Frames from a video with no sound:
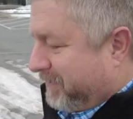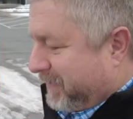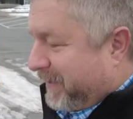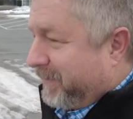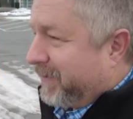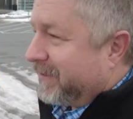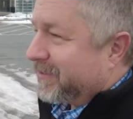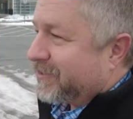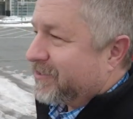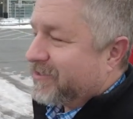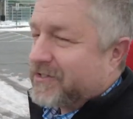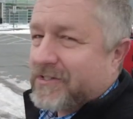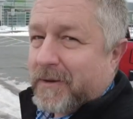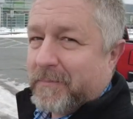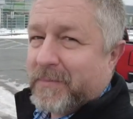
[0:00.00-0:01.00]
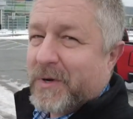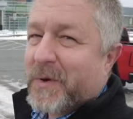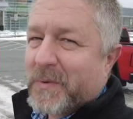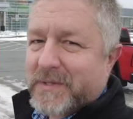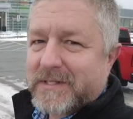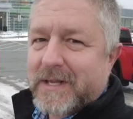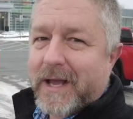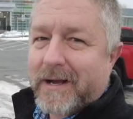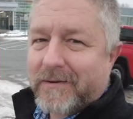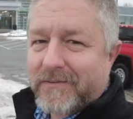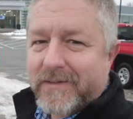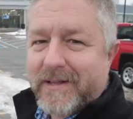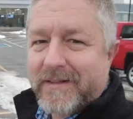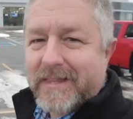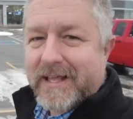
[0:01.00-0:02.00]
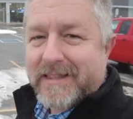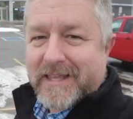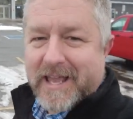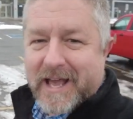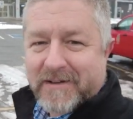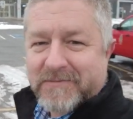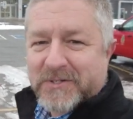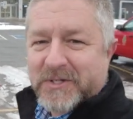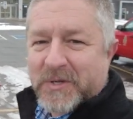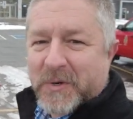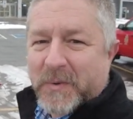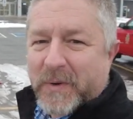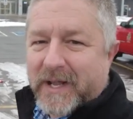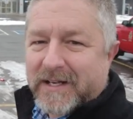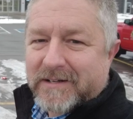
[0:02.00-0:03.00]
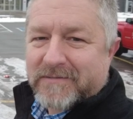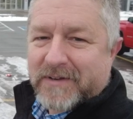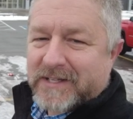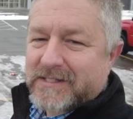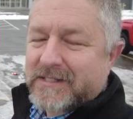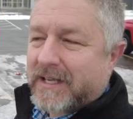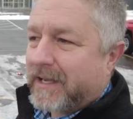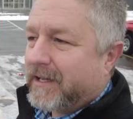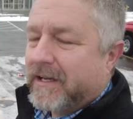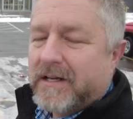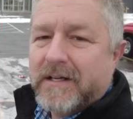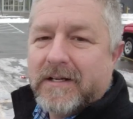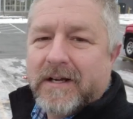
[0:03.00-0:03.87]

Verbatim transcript: Maybe there's something going down that they have to go and investigate,